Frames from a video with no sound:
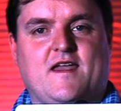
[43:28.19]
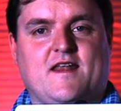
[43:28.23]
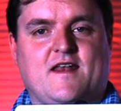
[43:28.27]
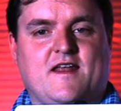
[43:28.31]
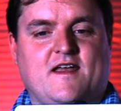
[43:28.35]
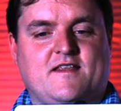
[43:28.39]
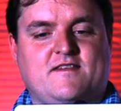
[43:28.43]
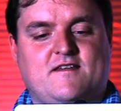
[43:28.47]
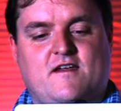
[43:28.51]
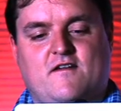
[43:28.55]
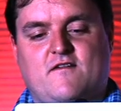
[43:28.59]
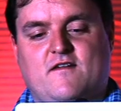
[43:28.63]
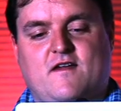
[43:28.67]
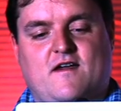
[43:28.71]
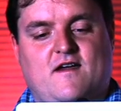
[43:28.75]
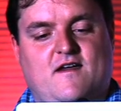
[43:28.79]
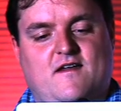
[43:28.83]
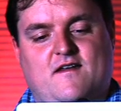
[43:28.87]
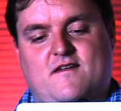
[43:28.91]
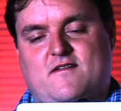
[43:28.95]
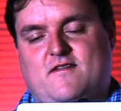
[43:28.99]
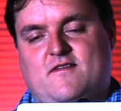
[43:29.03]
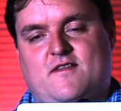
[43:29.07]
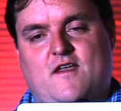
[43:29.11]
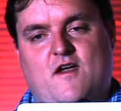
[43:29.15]
And I don't
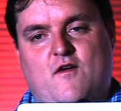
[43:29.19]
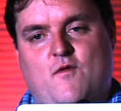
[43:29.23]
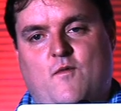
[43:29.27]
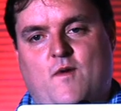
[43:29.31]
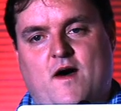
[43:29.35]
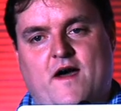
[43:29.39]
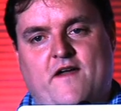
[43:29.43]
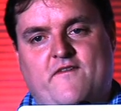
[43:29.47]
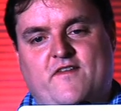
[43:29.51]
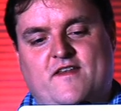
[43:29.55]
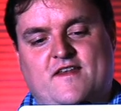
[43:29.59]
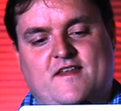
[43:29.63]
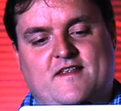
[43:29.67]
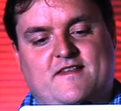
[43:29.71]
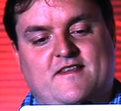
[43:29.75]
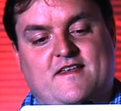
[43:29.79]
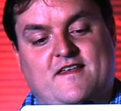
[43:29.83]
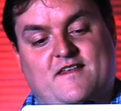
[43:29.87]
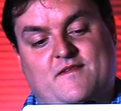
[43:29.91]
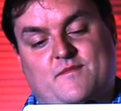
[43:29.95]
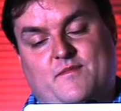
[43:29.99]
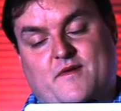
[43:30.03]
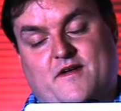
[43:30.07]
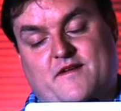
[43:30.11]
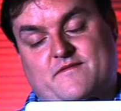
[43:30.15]
know why they did
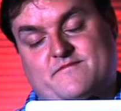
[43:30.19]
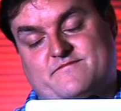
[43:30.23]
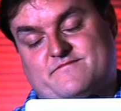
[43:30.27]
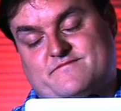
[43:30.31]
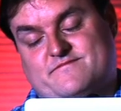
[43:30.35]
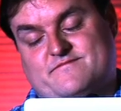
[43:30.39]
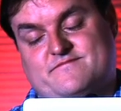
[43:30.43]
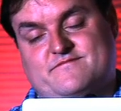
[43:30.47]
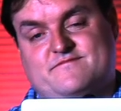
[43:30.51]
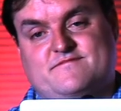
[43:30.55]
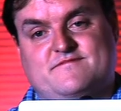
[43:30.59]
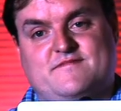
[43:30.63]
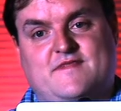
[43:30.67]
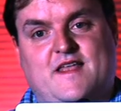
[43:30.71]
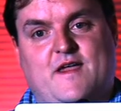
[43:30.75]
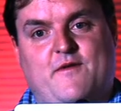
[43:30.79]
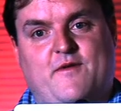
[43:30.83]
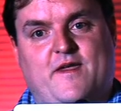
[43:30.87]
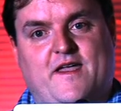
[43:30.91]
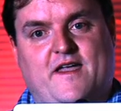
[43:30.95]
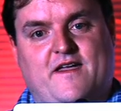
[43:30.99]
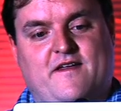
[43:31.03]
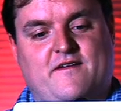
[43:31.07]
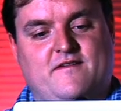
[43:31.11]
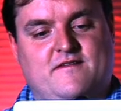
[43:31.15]
this, but there
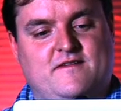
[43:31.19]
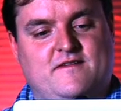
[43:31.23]
we go.